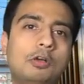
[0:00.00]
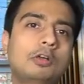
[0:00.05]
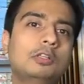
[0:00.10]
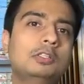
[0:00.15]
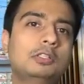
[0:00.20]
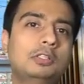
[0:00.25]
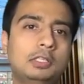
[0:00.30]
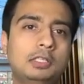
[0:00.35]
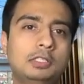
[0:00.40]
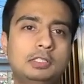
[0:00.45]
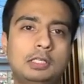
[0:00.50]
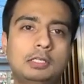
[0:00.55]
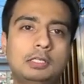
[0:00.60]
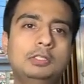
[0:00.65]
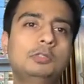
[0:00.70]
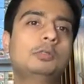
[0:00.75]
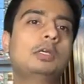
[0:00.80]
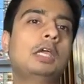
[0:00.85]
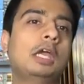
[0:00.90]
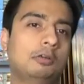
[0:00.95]
the things that
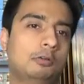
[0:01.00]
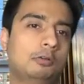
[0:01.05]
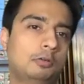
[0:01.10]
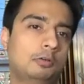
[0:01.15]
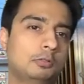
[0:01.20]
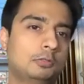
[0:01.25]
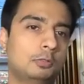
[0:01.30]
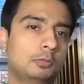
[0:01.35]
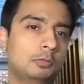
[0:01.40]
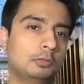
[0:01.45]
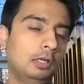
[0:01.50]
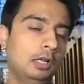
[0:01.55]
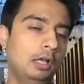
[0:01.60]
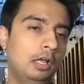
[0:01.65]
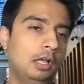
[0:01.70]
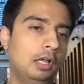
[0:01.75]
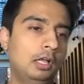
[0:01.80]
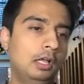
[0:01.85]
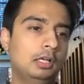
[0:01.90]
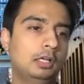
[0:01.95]
you can control.
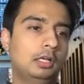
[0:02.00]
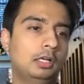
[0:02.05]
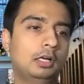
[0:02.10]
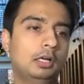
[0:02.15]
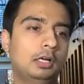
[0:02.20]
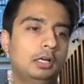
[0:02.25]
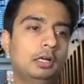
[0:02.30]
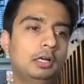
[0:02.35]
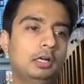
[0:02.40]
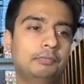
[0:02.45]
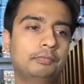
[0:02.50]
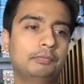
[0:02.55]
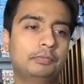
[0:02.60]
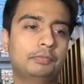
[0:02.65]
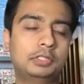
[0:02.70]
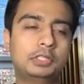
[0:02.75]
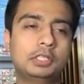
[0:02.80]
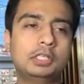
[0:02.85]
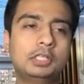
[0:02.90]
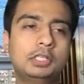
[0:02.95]
The things
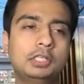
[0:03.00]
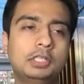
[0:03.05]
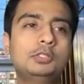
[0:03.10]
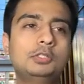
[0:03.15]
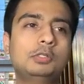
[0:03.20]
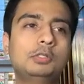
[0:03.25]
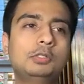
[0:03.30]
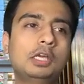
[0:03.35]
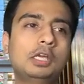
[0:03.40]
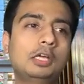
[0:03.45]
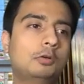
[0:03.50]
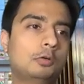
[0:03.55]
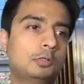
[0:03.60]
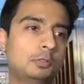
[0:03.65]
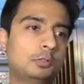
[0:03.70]
you can control is you